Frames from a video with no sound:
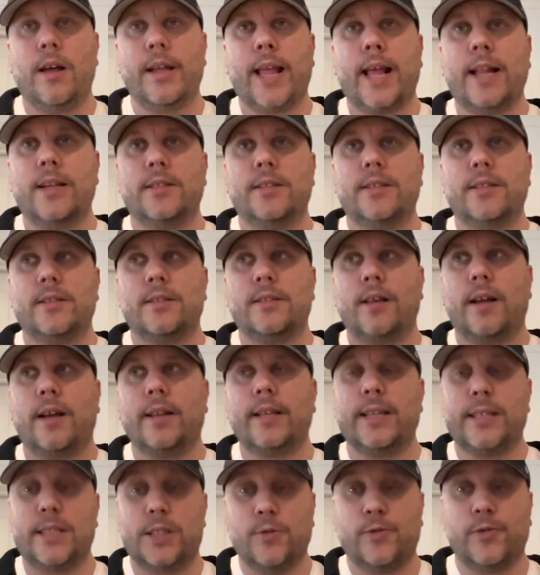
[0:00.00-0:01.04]
against like
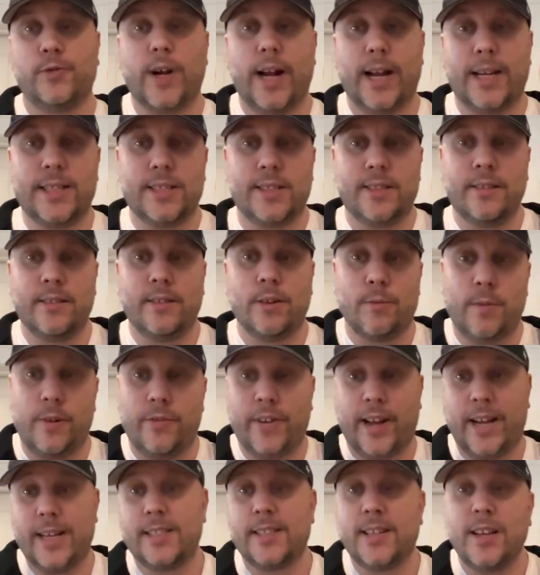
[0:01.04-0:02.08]
digital threats that we
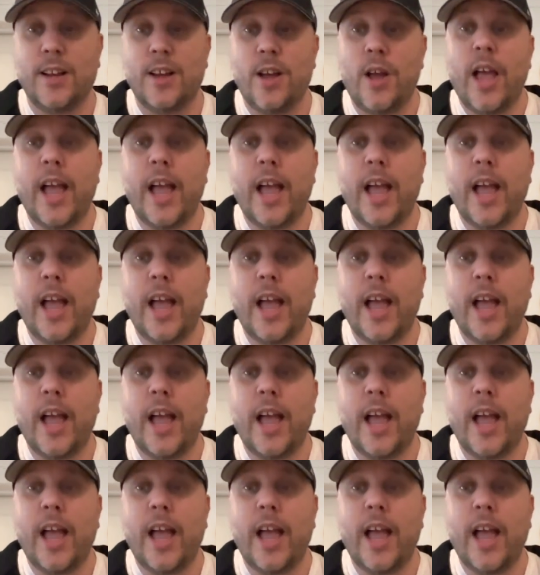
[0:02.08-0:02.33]
face